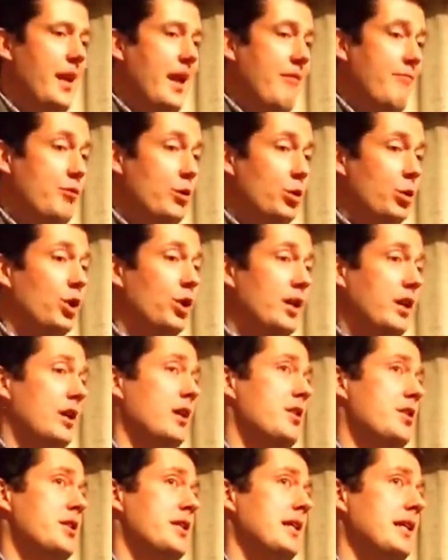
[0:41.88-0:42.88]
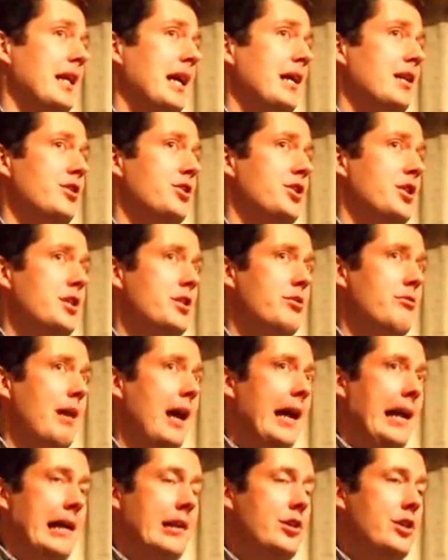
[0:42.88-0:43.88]
If you look at our state energy
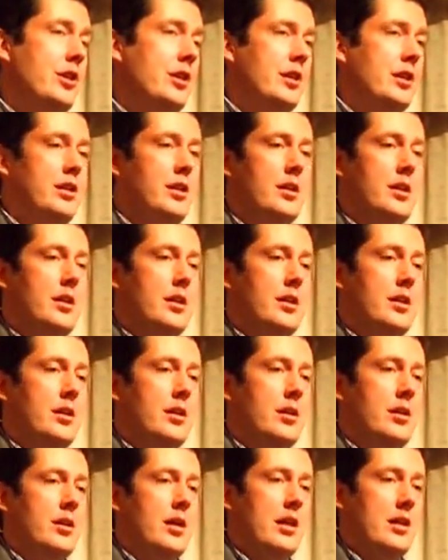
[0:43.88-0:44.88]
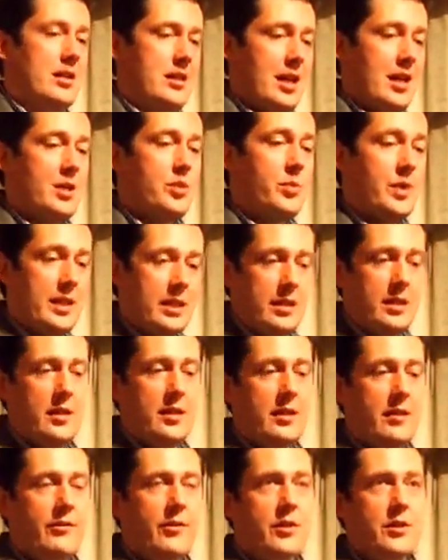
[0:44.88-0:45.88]
strategy, it says we need to
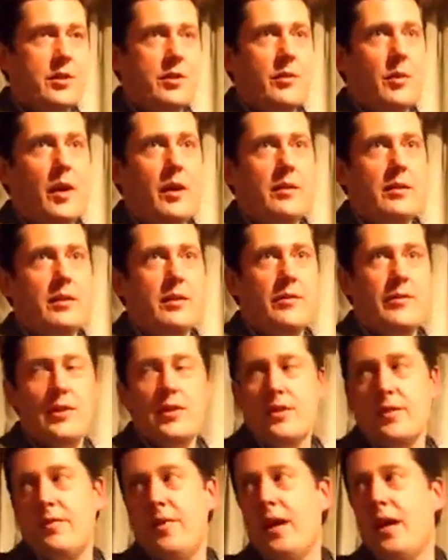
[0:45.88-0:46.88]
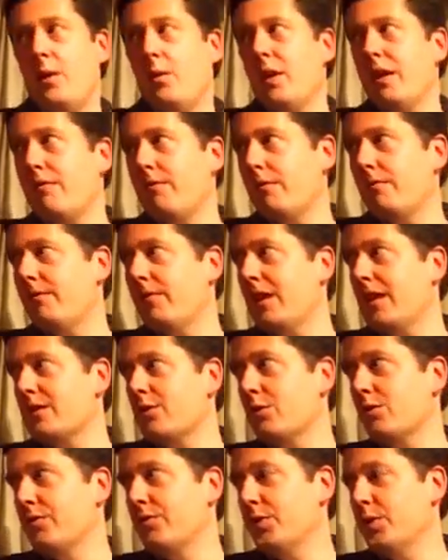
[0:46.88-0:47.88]
diversify away from
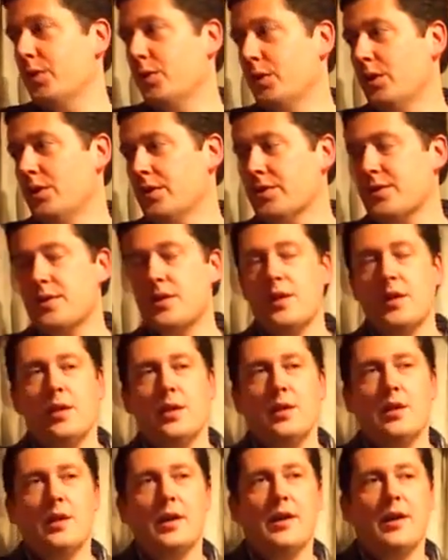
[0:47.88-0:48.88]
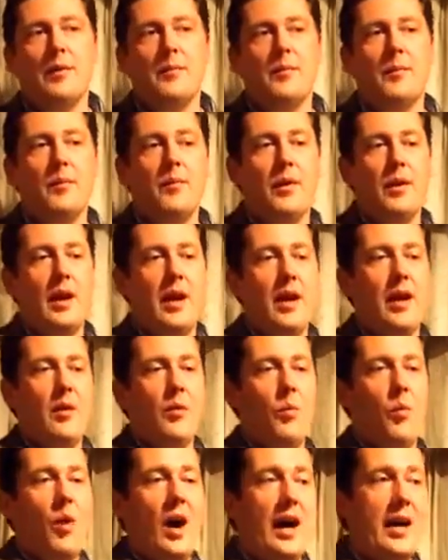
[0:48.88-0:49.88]
fossil fuels.
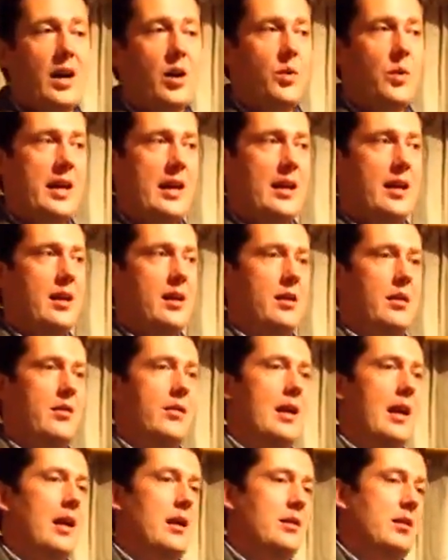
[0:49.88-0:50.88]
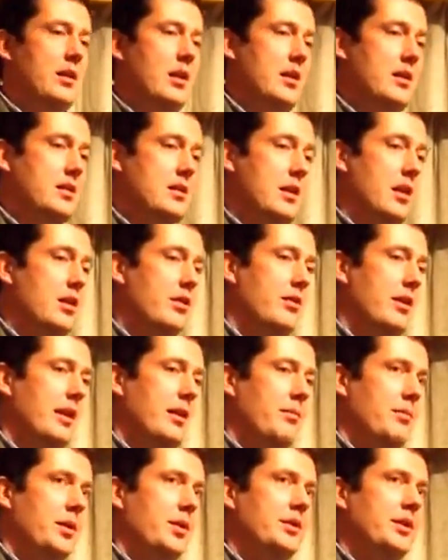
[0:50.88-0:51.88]
And why are we then
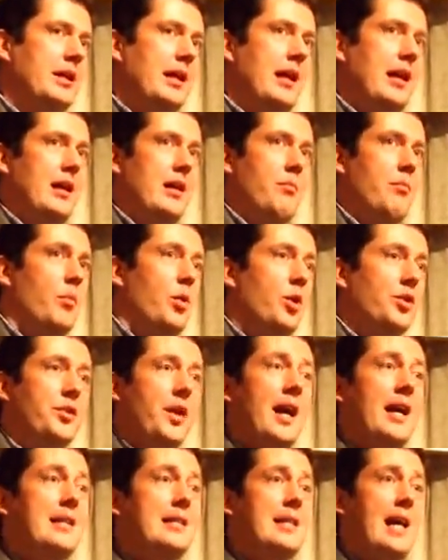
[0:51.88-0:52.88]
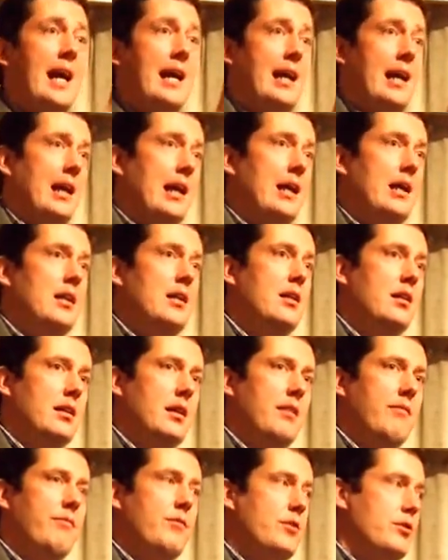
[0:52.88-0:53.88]
considering building a multi-decade
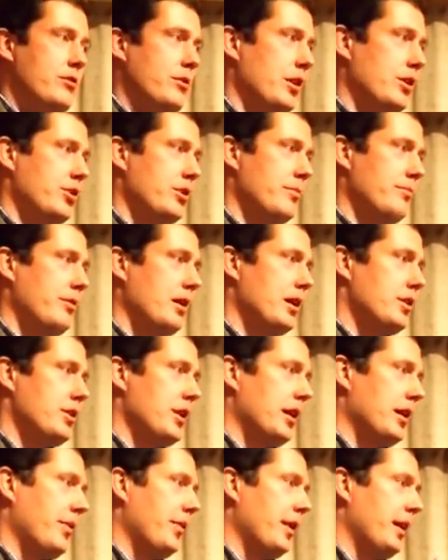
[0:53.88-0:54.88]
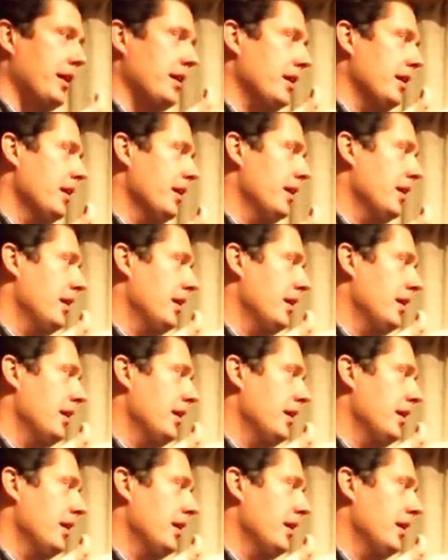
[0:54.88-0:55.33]
infrastructure project that